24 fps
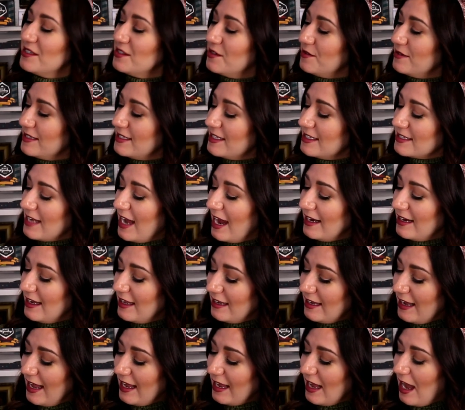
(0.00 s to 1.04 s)
So this is kind
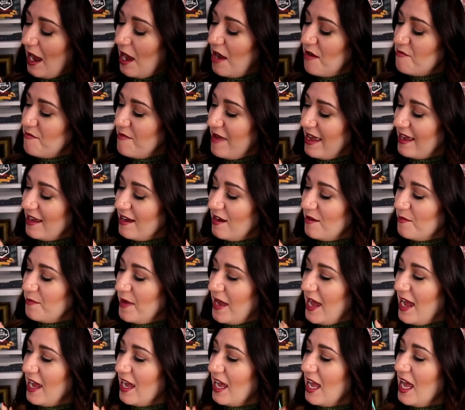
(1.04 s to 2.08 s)
of like a makeup
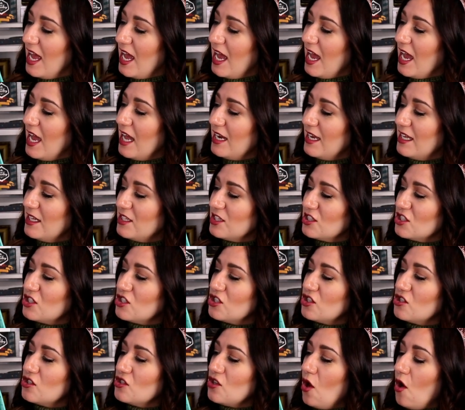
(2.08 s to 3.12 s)
bag and it's
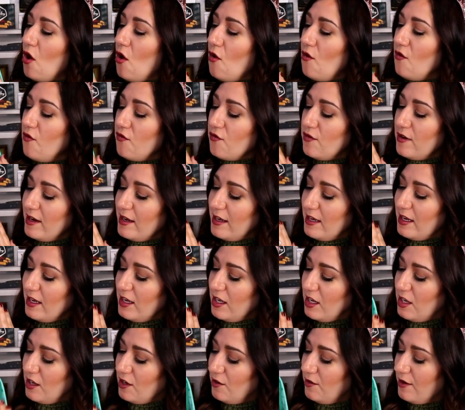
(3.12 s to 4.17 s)
so freaking
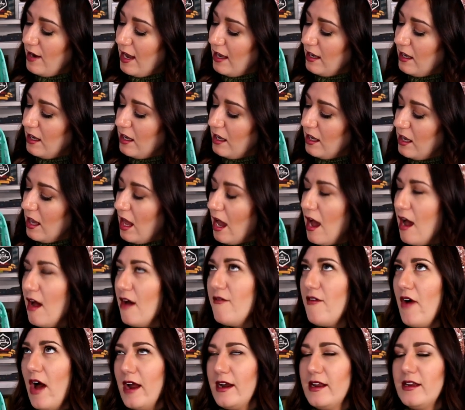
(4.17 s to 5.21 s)
cute. I
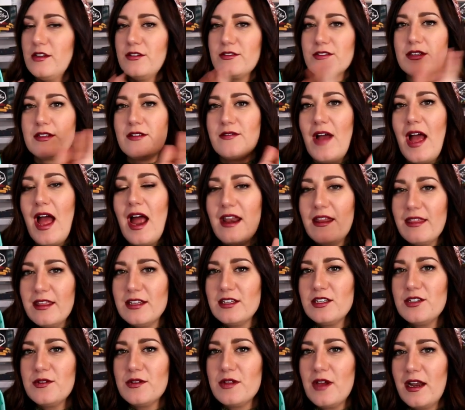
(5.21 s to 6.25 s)
love Honeydukes. I love anything
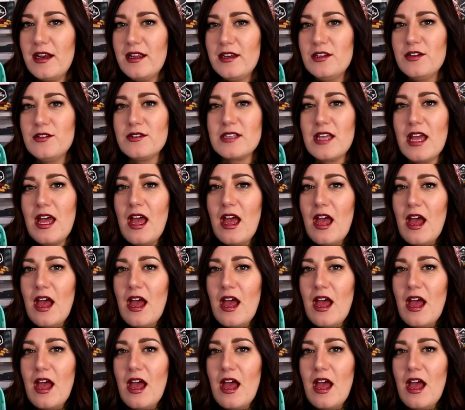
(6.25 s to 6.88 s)
to do with Honeydukes.